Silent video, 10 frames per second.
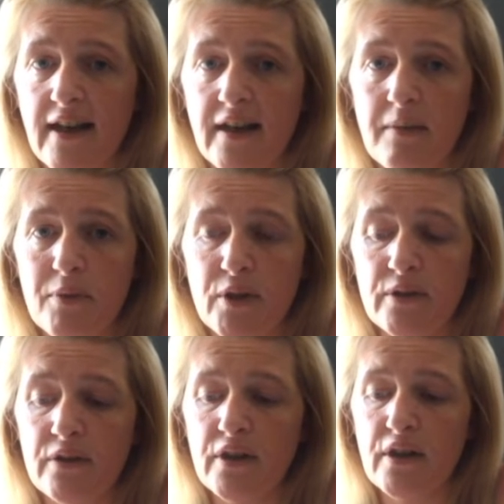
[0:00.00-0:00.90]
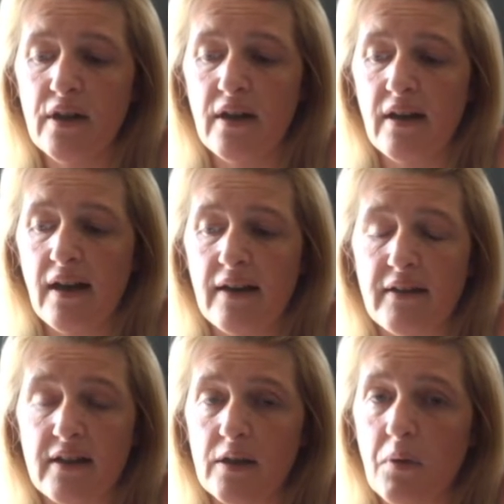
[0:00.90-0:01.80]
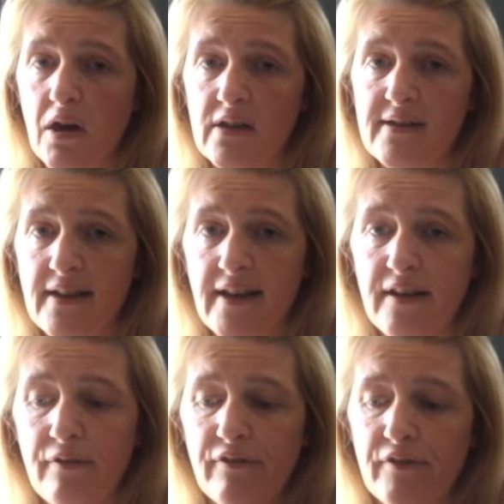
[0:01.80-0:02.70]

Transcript: anymore, that you are safe,